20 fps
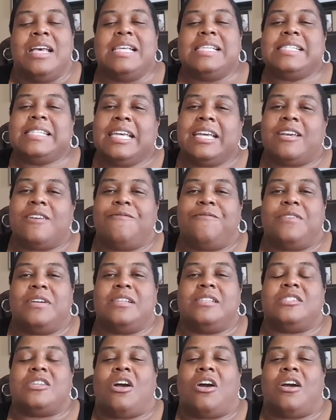sinking
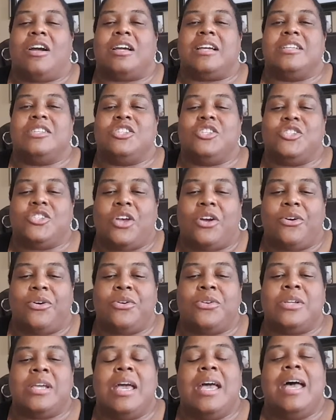funds are
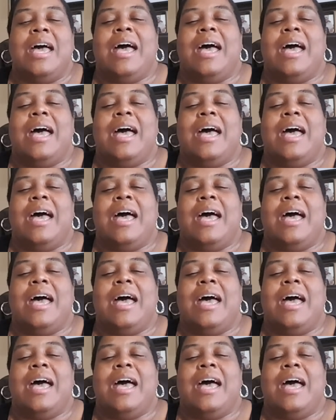concerned,